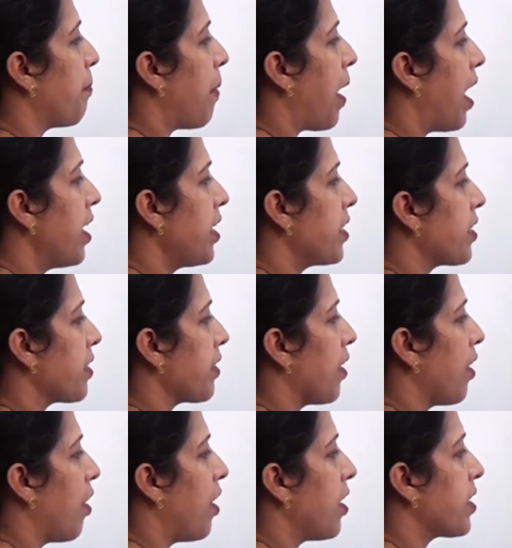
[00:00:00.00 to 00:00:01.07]
parts
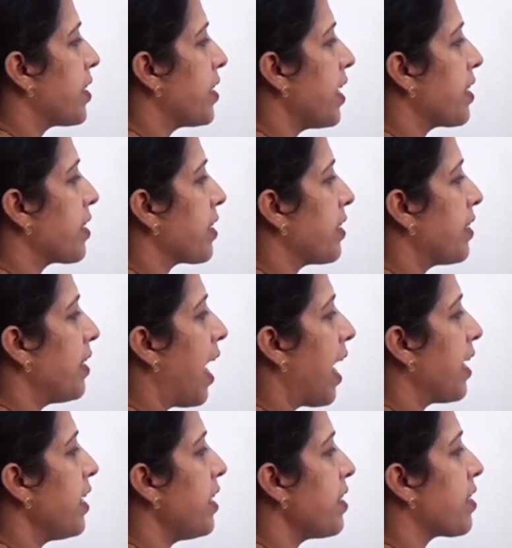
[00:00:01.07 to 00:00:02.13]
or 6
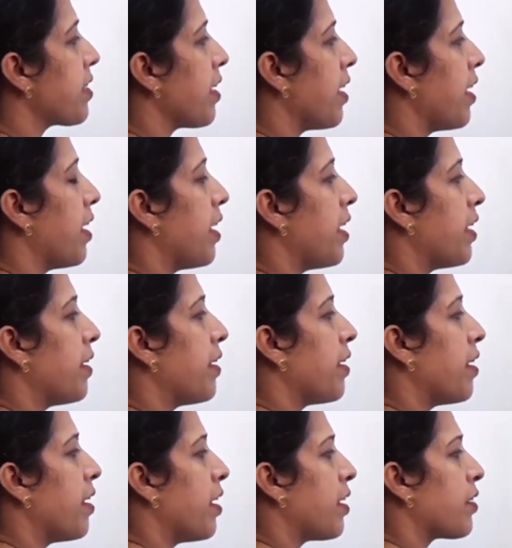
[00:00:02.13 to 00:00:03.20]
lines?
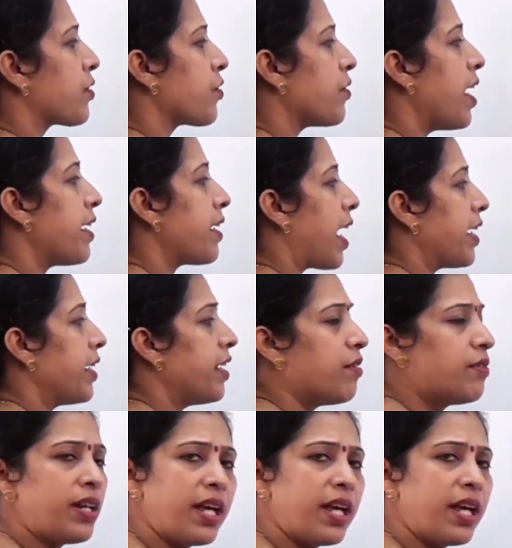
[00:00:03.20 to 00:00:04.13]
Should I write down